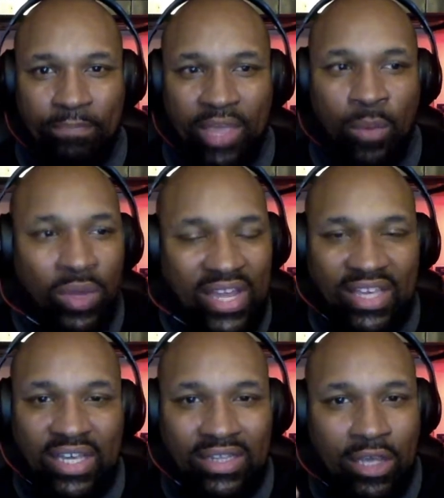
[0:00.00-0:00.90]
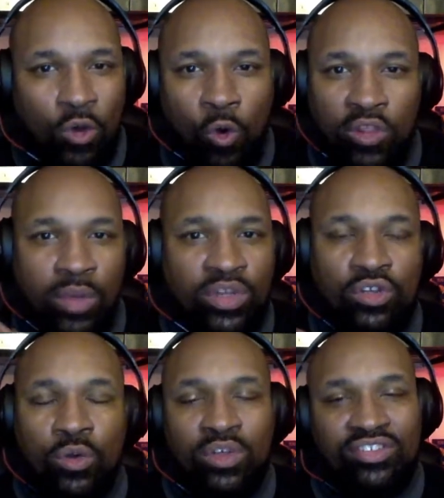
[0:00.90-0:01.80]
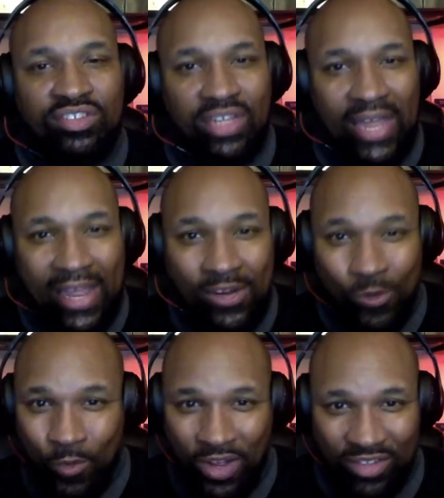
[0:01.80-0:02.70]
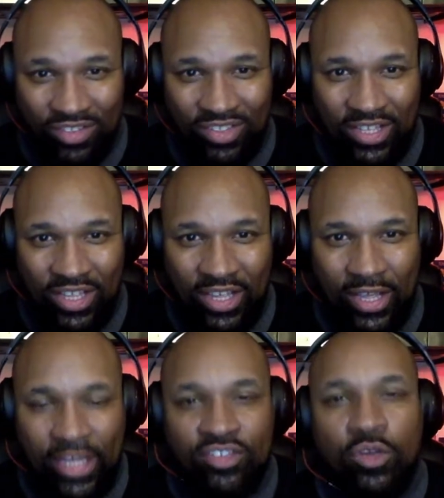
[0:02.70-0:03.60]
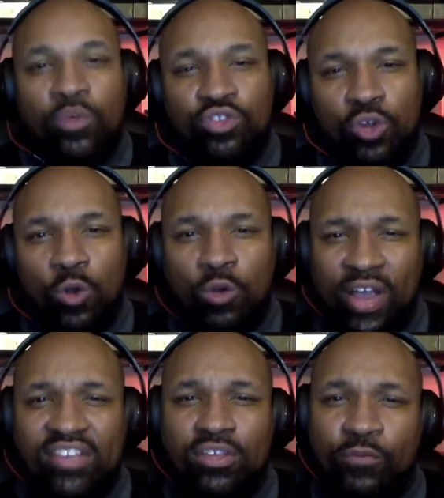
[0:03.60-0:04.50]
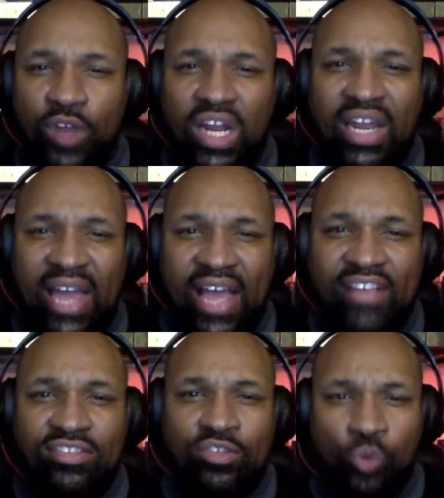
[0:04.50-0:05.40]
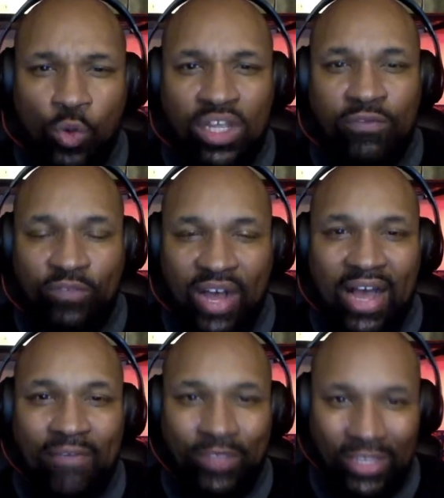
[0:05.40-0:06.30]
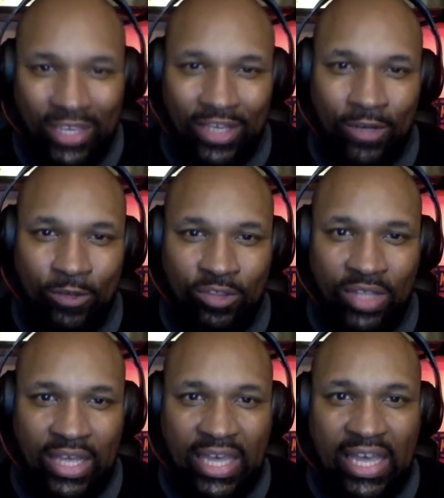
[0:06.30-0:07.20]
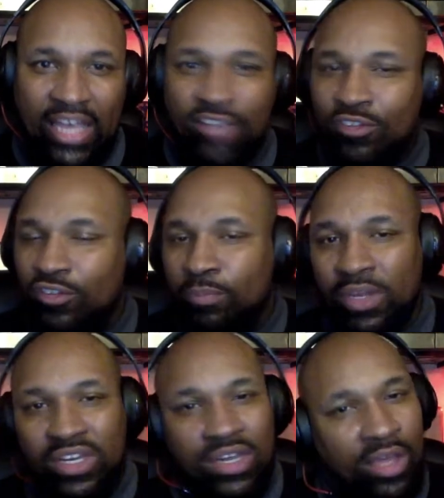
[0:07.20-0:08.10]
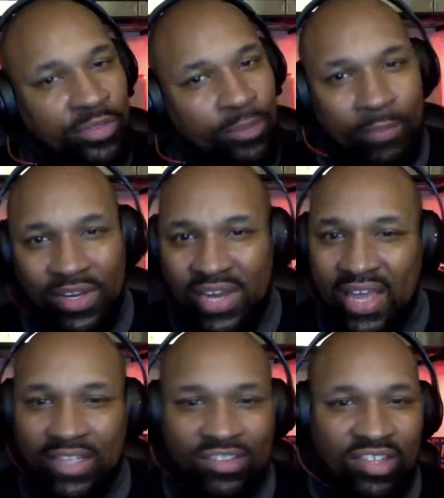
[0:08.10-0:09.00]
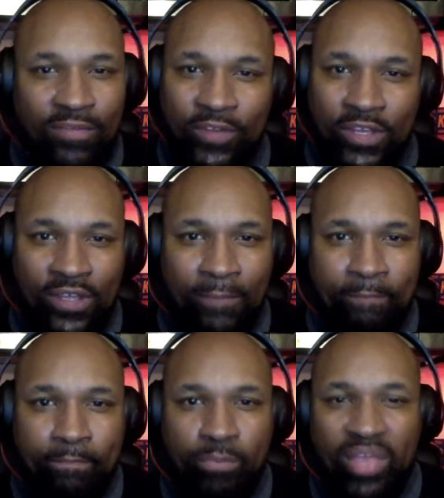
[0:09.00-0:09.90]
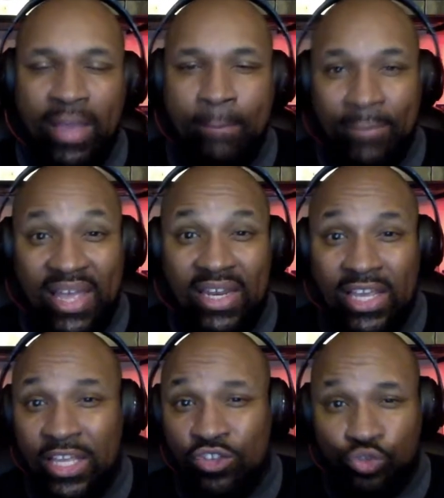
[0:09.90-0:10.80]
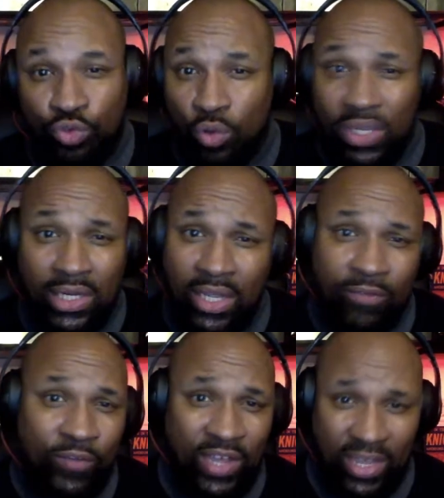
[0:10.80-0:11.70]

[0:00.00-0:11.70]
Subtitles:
And when they get there, all they would do is slander us. So it was so crazy for the last 25 years. It's just been nothing but negativity and baiting and trolling Knicks fans.